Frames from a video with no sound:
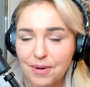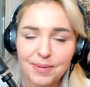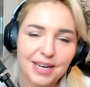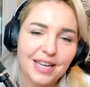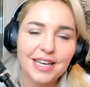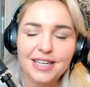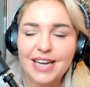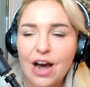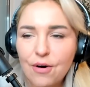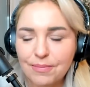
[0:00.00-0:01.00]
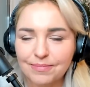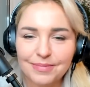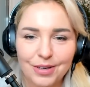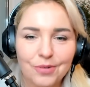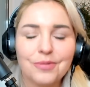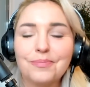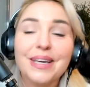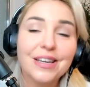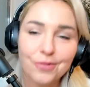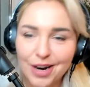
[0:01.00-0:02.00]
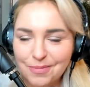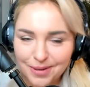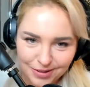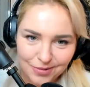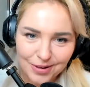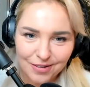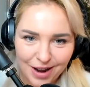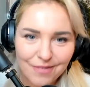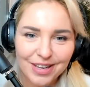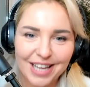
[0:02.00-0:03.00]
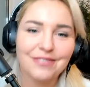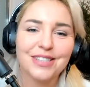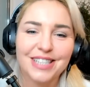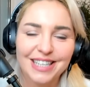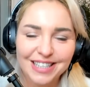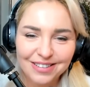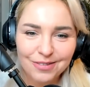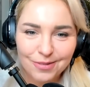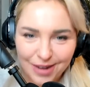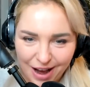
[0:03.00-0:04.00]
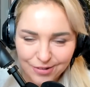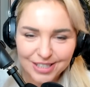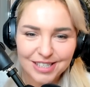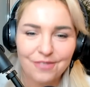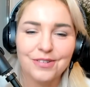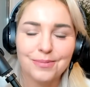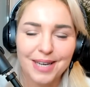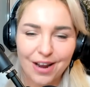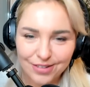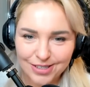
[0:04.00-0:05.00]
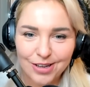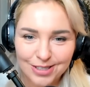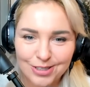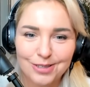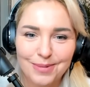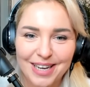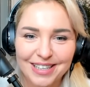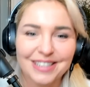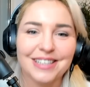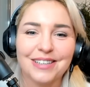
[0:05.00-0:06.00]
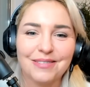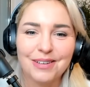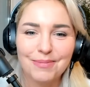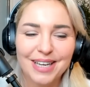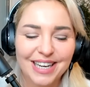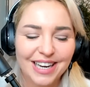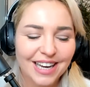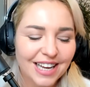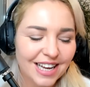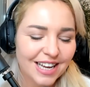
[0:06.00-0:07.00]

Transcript: I mean, now I'm being red pill or whatever, having kind of seen how this stuff is made, how the sausage is made, and in media,